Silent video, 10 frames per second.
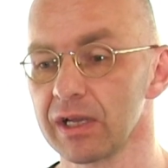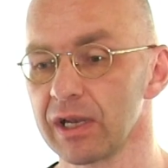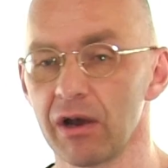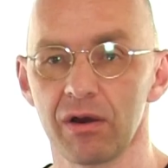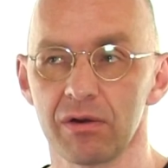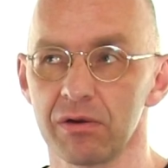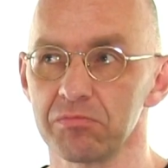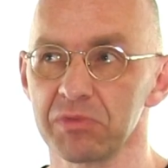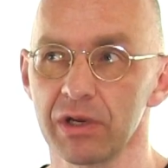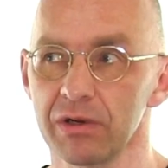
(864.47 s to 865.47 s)

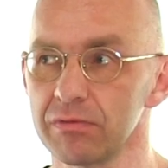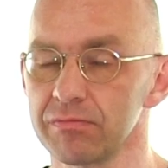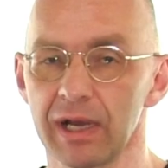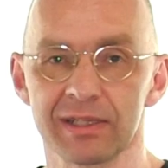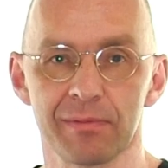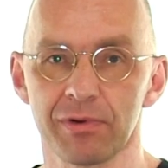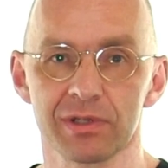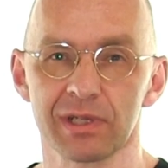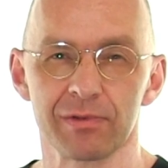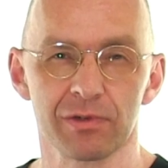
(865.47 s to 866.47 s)
Now, you know, at some point
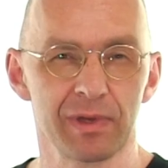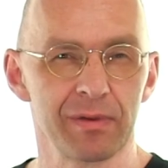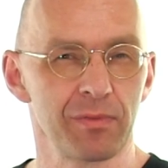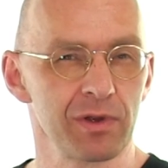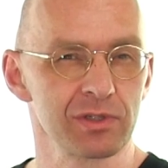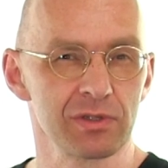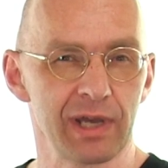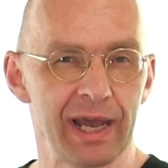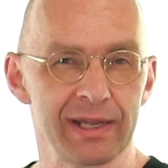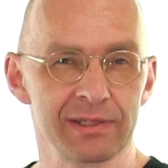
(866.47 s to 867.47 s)
in time, you may want to
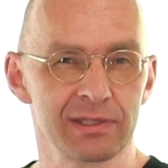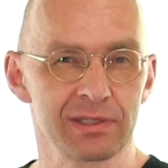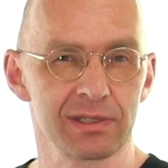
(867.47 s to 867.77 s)
add